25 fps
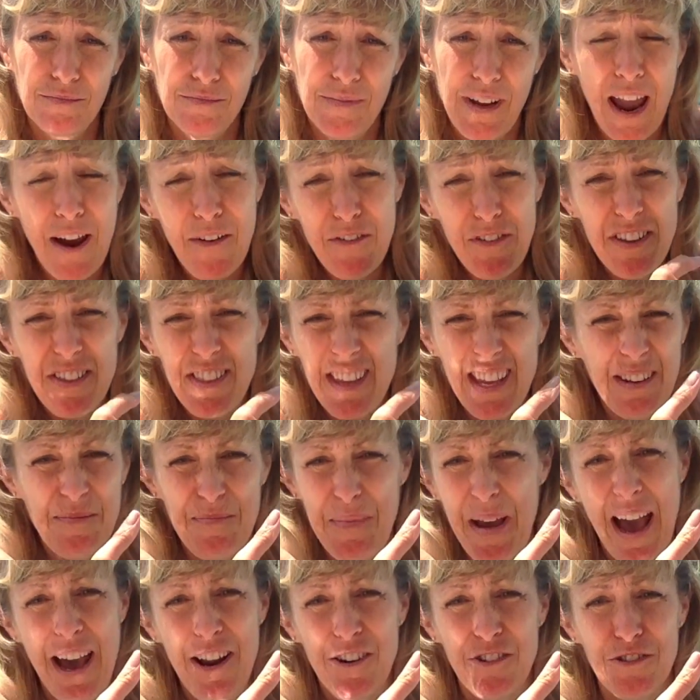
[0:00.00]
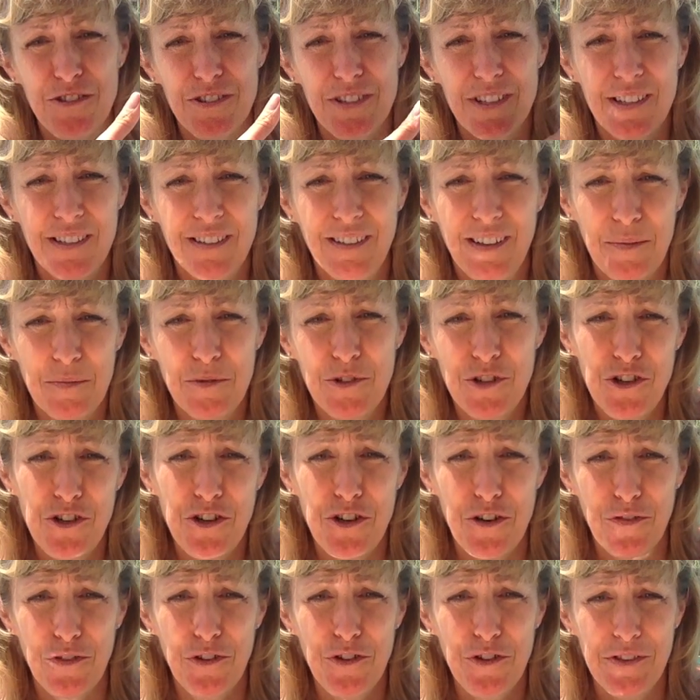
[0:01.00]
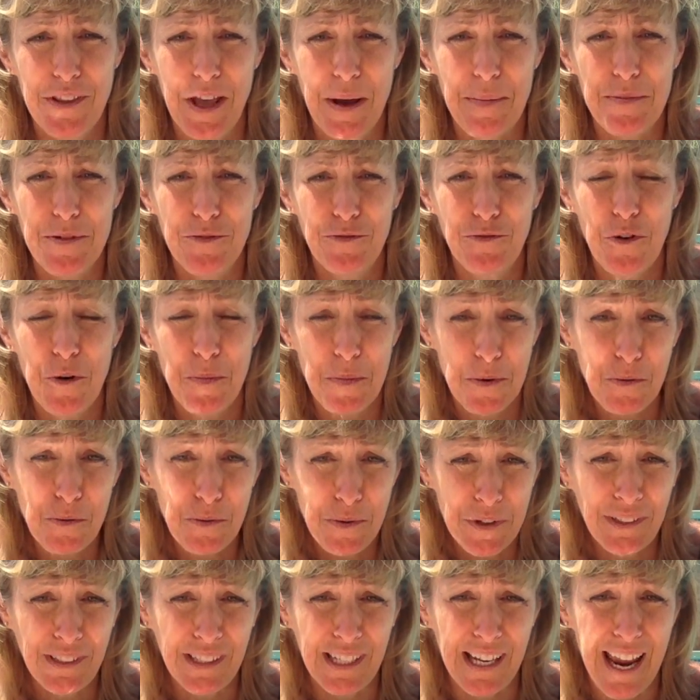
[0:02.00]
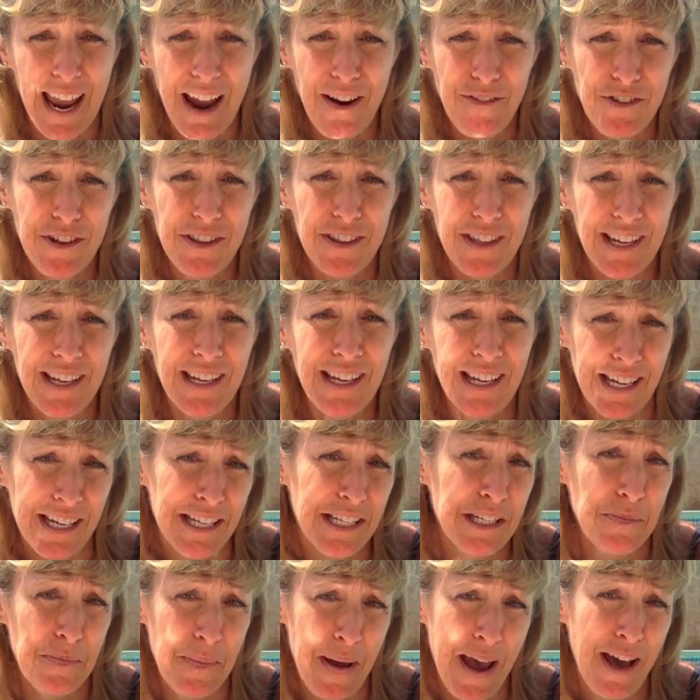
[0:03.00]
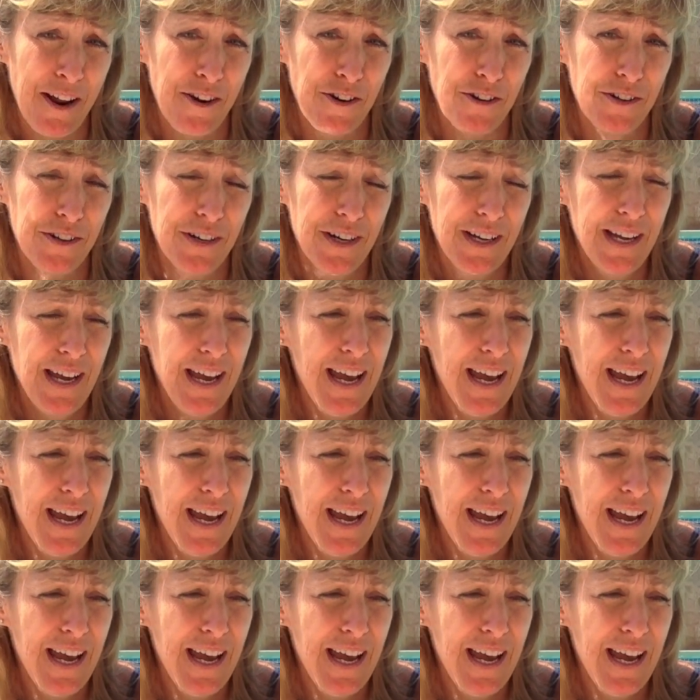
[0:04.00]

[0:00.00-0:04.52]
Everything matters. I'm sure you've heard that before, but really everything is matter.